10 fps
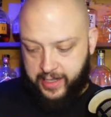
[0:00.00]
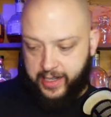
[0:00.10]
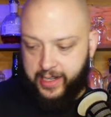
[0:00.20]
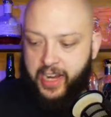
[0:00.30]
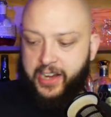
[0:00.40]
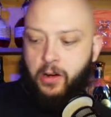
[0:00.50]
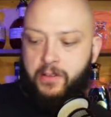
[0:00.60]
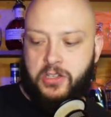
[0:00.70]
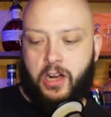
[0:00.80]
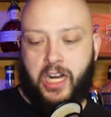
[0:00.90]
And I know
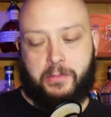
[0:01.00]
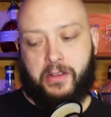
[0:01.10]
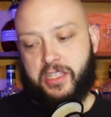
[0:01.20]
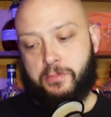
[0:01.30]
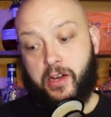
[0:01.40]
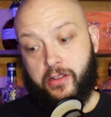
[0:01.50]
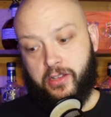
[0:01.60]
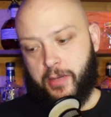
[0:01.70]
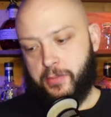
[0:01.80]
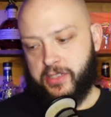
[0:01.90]
I've talked about this bottle a
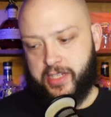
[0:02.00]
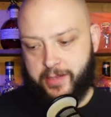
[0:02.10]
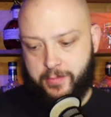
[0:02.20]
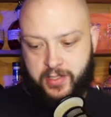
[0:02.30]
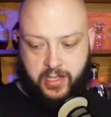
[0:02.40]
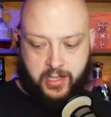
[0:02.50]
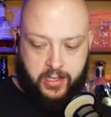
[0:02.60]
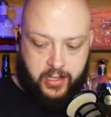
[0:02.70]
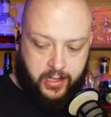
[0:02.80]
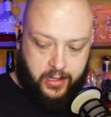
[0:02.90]
couple of
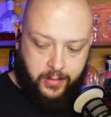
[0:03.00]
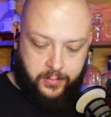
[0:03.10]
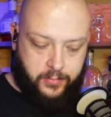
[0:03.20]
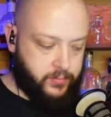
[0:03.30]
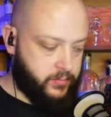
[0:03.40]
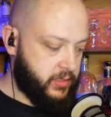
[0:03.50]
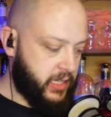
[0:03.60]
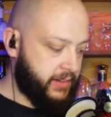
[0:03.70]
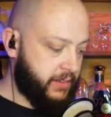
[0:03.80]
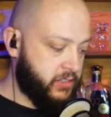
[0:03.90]
times. Um,
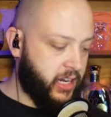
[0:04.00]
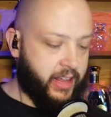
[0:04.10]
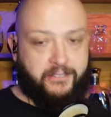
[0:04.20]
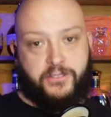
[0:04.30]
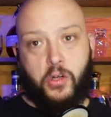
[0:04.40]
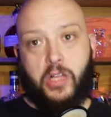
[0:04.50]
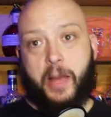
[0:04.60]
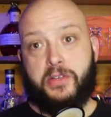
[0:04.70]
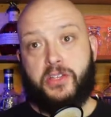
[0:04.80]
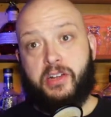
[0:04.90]
I've never done a full
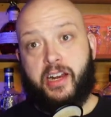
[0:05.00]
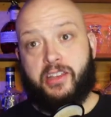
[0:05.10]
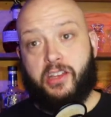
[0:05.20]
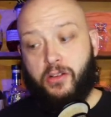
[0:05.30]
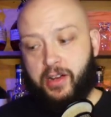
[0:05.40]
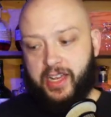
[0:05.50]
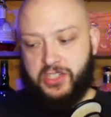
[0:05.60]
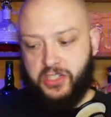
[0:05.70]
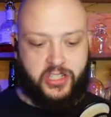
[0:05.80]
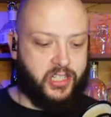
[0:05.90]
episode on it though. It
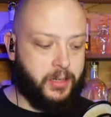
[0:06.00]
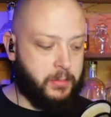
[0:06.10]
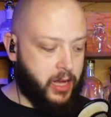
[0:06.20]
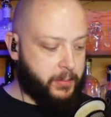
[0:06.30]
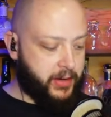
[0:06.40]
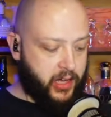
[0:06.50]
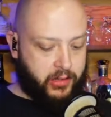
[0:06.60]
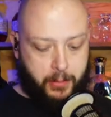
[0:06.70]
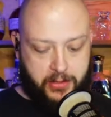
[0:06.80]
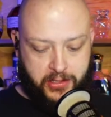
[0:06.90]
has just come up in
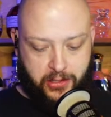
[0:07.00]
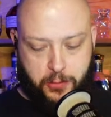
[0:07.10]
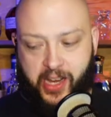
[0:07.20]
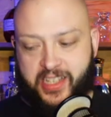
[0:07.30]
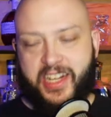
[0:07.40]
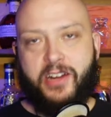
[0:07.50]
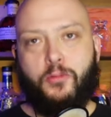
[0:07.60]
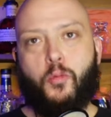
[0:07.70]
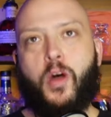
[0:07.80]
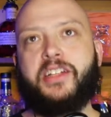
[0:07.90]
other episodes because I
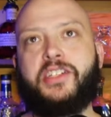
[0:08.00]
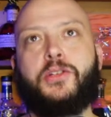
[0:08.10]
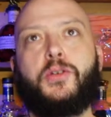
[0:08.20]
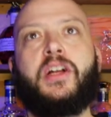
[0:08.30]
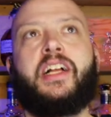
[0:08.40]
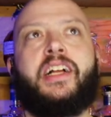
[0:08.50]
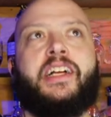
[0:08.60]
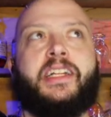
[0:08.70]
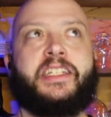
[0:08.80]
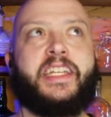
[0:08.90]
didn't want to
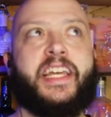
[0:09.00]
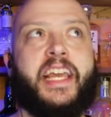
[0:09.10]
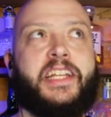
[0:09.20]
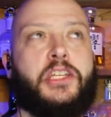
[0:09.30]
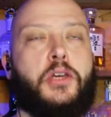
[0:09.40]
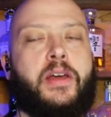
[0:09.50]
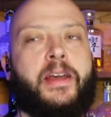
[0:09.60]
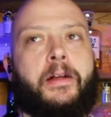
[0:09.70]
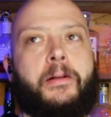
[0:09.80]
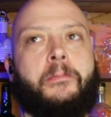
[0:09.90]
dig into
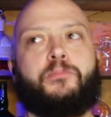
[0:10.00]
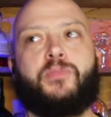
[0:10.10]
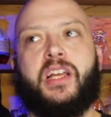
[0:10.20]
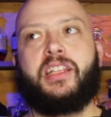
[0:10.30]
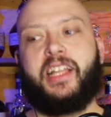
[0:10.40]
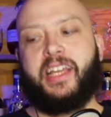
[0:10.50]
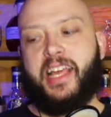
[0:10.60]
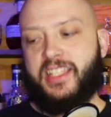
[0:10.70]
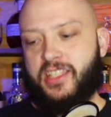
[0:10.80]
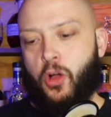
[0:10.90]
it. Like
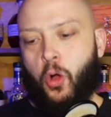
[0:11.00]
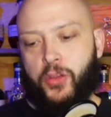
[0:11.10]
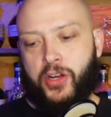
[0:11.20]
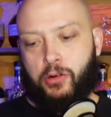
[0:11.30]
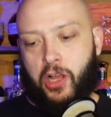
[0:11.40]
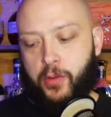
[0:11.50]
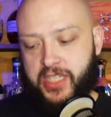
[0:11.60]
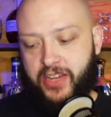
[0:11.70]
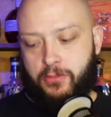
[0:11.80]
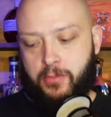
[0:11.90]
it's the holy grail
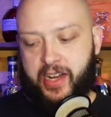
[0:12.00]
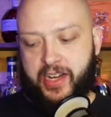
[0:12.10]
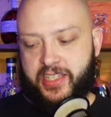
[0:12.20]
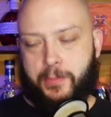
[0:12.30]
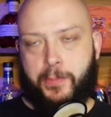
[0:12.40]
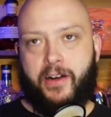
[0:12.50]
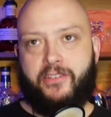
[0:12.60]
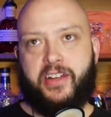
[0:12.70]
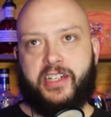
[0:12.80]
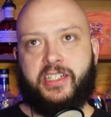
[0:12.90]
whiskey for me. It is the
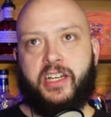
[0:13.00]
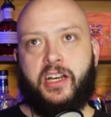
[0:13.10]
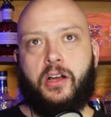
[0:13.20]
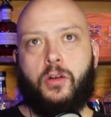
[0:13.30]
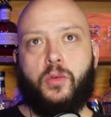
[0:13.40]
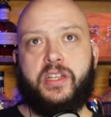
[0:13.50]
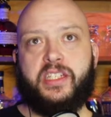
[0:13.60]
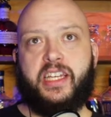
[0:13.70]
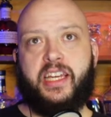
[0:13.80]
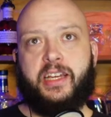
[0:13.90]
perfect
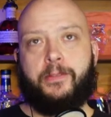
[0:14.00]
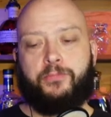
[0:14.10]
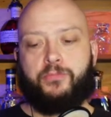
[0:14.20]
whiskey